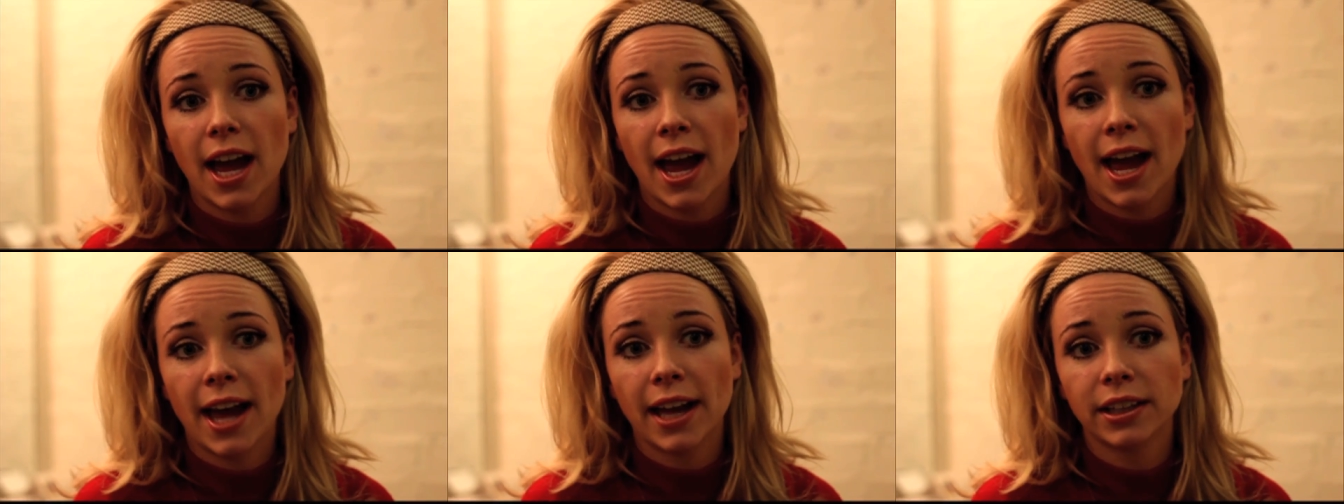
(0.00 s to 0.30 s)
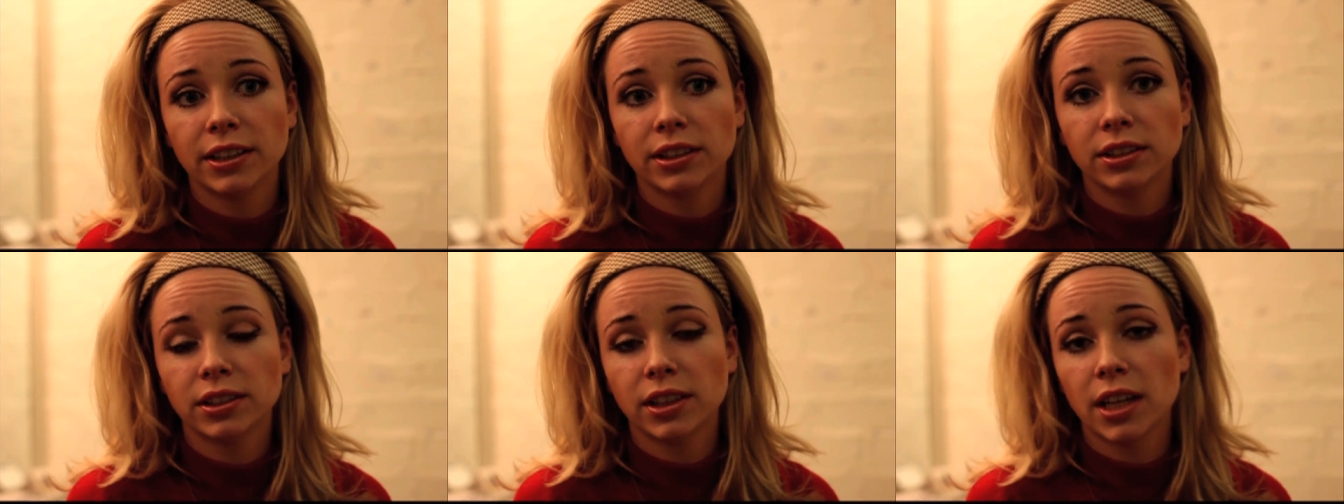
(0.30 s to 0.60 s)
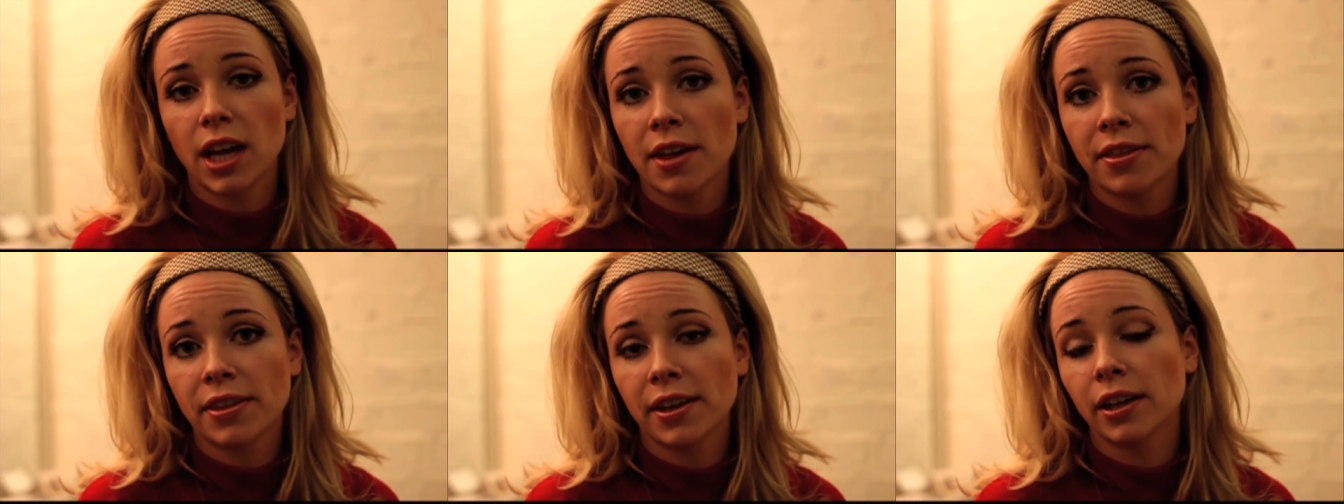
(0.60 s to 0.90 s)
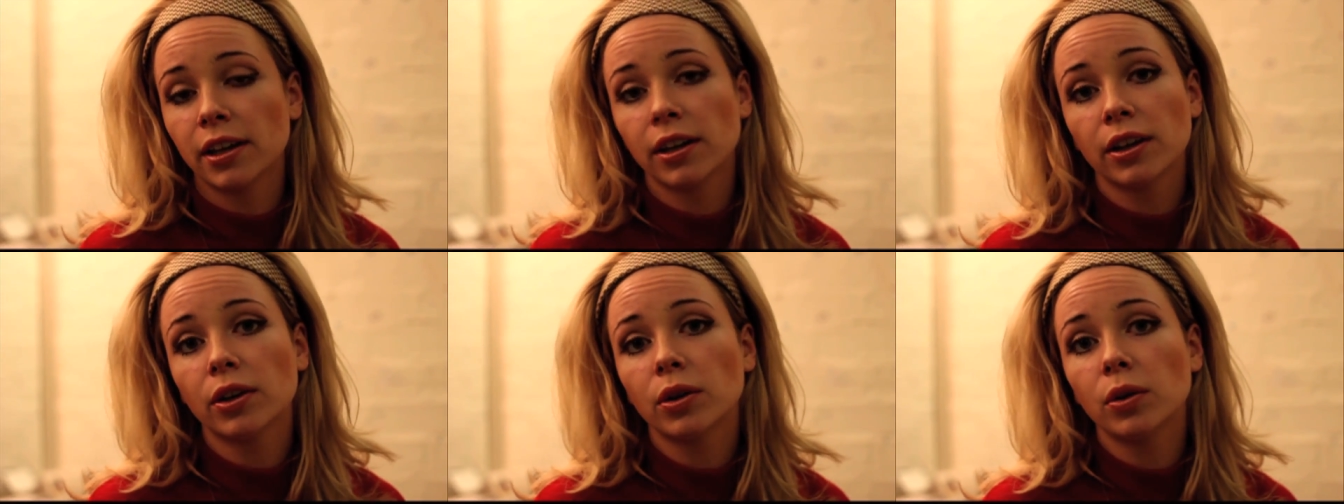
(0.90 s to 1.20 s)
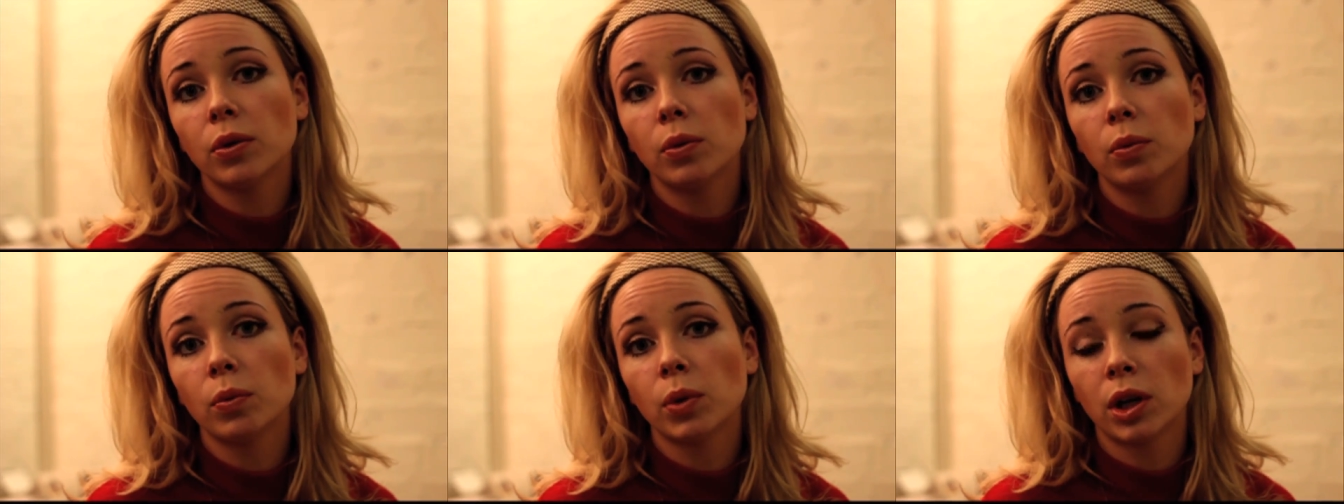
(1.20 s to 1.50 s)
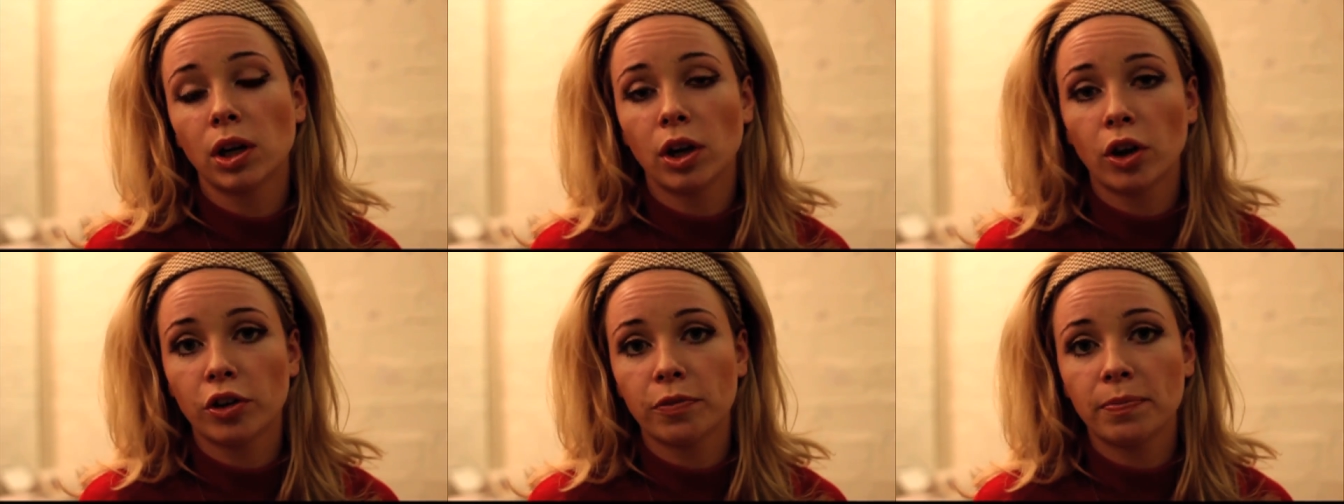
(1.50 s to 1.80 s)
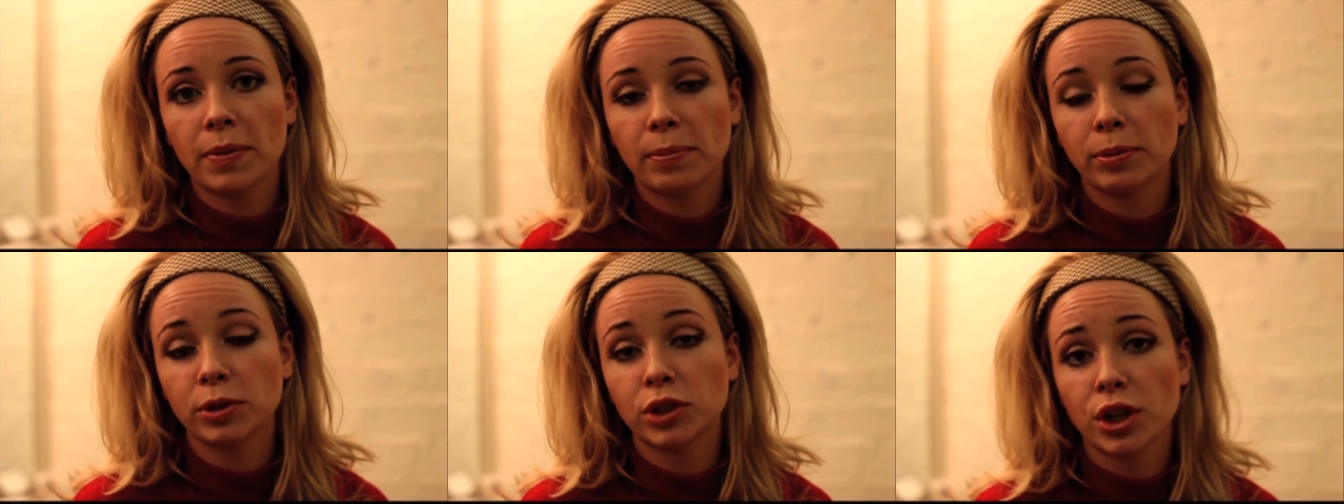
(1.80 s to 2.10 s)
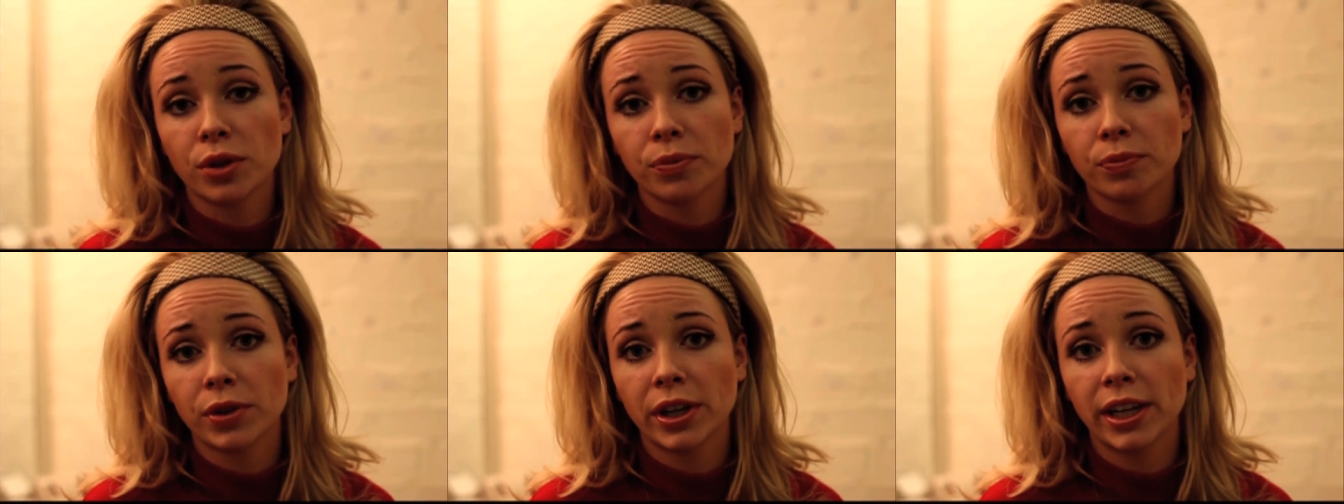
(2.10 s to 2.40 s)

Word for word: And I think what a lot of people don't